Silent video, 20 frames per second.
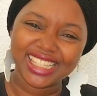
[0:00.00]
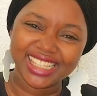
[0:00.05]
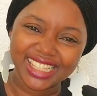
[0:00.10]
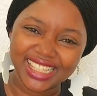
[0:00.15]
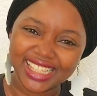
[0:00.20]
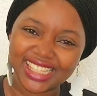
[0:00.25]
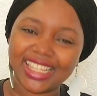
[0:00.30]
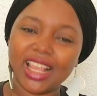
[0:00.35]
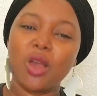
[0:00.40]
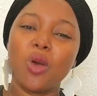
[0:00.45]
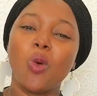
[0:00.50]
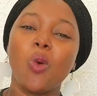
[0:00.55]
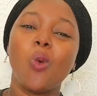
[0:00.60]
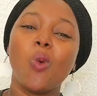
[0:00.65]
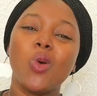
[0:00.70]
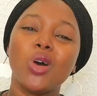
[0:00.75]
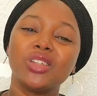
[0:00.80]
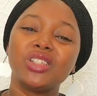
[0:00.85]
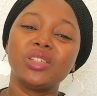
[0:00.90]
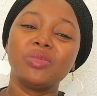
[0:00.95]
they do
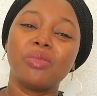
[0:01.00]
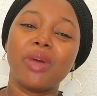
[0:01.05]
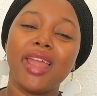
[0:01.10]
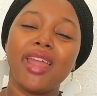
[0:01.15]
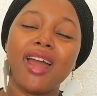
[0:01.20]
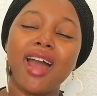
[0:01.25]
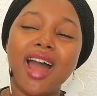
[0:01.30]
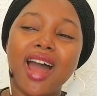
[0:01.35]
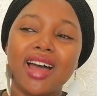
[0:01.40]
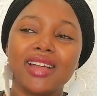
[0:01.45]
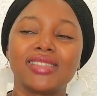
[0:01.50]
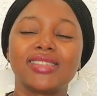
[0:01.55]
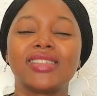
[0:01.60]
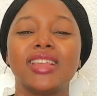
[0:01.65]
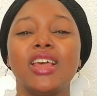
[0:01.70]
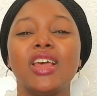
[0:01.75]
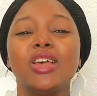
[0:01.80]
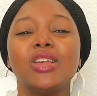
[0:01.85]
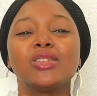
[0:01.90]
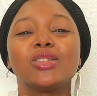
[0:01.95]
not care if the
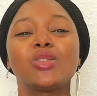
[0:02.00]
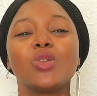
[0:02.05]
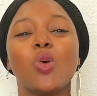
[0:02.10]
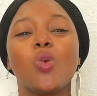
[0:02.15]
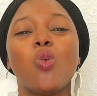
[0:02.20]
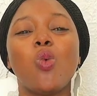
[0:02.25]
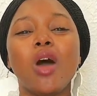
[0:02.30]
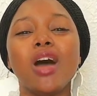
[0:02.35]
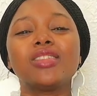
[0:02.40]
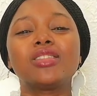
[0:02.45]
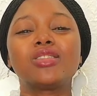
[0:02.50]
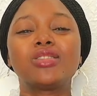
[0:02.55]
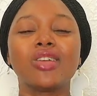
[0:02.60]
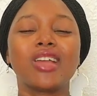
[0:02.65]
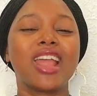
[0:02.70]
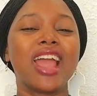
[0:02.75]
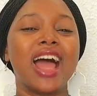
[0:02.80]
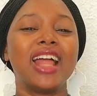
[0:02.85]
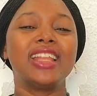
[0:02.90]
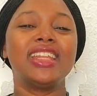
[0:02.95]
citizens are
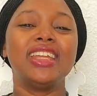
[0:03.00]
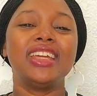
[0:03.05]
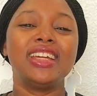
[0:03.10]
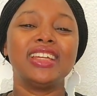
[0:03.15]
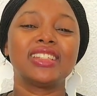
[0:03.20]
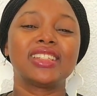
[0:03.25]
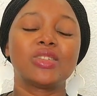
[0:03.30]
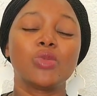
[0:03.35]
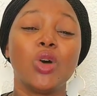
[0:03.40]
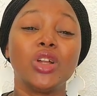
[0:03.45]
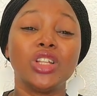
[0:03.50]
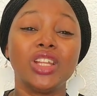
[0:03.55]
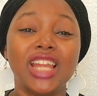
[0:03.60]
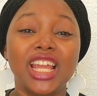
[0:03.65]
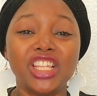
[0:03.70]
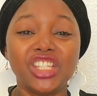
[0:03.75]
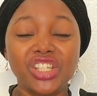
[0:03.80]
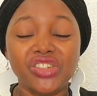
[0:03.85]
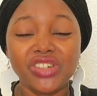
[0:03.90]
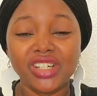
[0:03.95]
living fine or
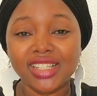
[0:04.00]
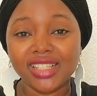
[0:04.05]
not,